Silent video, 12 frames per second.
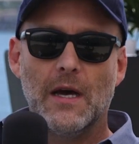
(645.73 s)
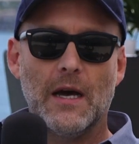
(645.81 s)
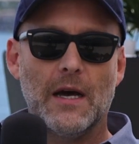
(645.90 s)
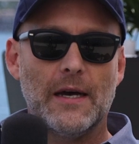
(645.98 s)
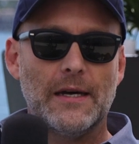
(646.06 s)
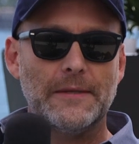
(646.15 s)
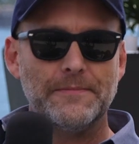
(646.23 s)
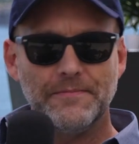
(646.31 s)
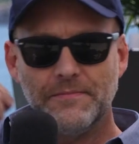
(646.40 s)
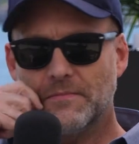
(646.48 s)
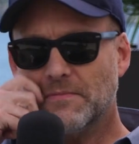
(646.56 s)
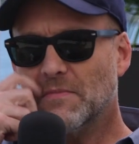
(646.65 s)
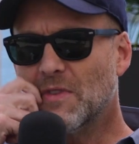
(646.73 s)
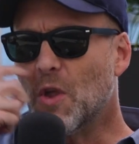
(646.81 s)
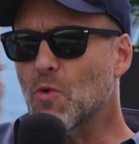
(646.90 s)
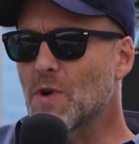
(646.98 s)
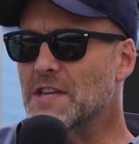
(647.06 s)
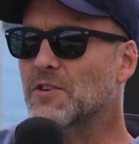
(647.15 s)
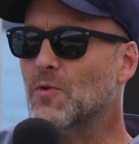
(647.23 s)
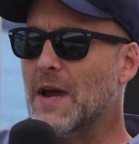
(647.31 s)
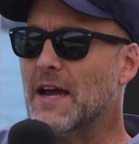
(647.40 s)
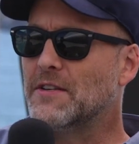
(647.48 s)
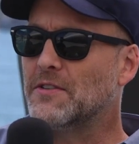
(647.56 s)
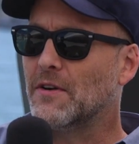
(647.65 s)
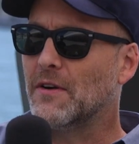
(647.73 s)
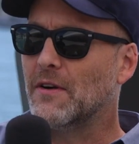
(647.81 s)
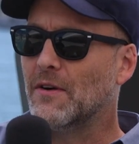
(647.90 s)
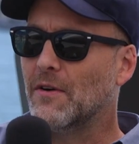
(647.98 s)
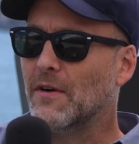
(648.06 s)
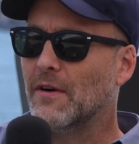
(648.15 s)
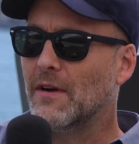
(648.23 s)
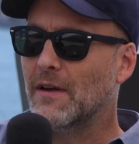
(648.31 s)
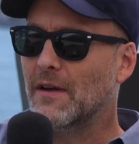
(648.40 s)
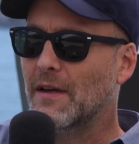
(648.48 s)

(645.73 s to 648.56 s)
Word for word: uh, resurrect or or